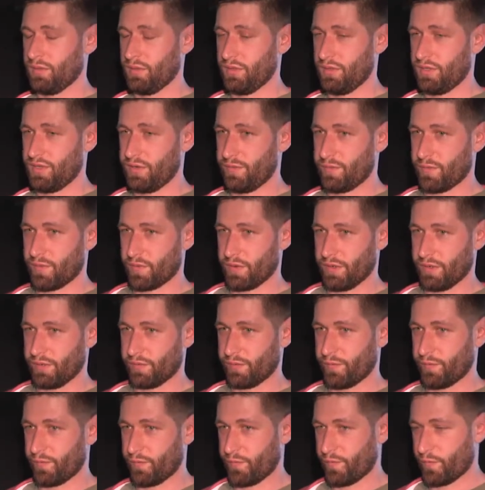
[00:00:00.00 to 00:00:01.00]
different
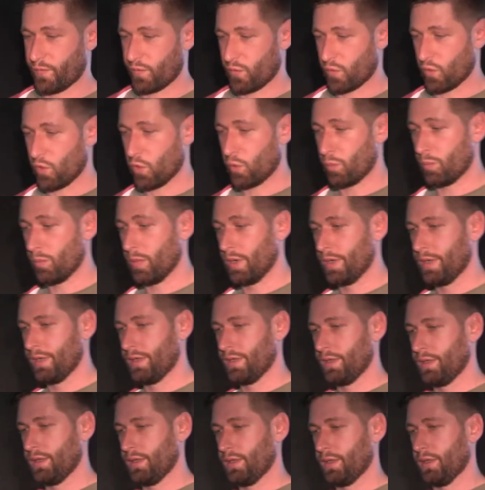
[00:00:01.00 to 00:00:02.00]
from
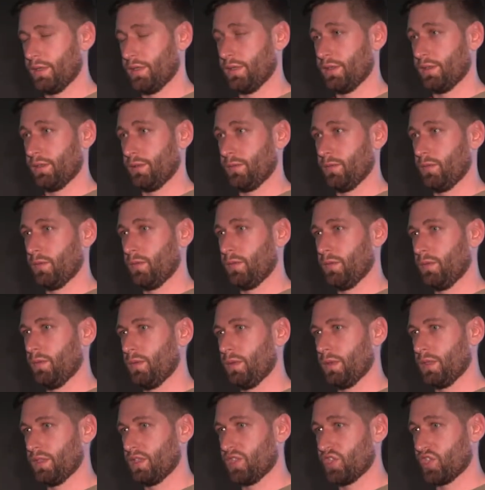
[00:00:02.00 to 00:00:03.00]

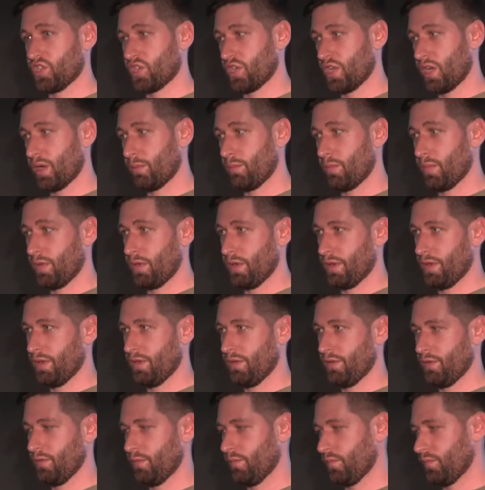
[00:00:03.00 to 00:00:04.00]
some
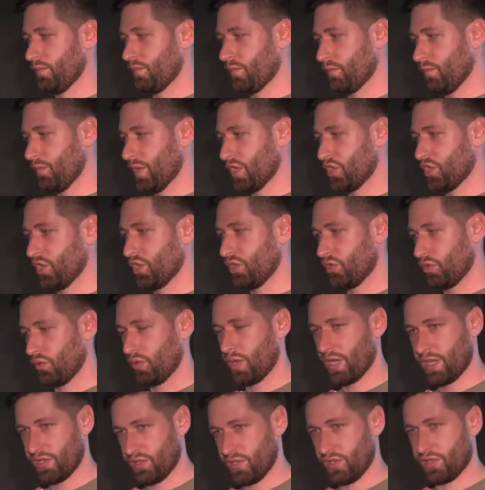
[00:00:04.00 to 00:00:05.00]
Magento
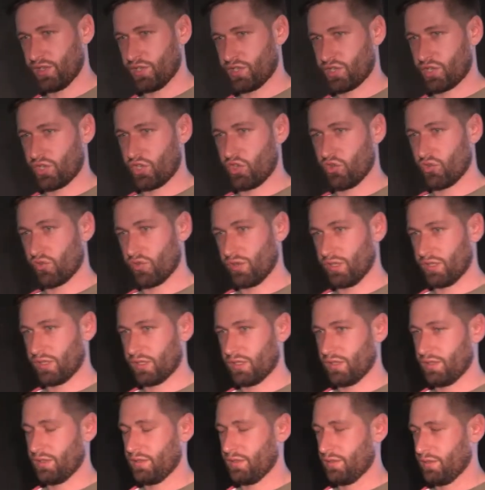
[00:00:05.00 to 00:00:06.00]
UI that is
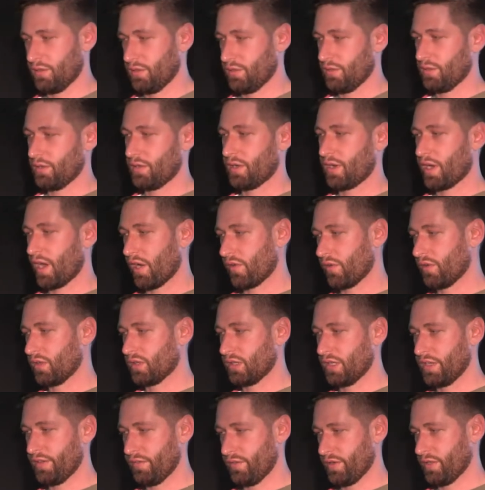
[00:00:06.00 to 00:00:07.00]

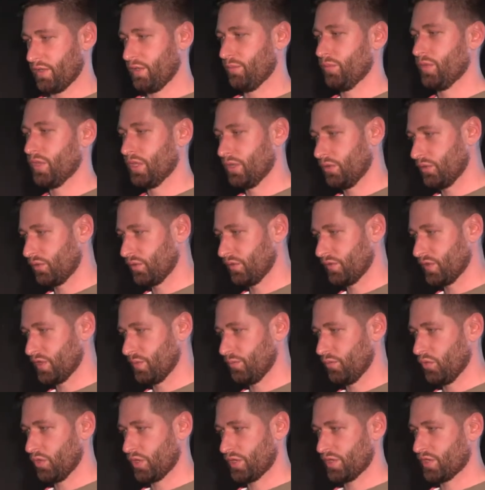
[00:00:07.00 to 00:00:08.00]
currently available out of the
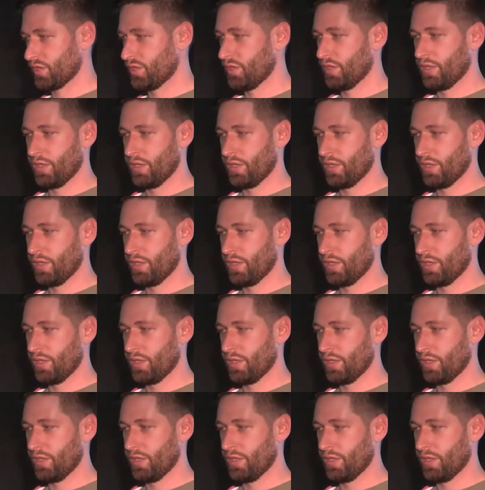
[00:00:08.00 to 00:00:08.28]
box.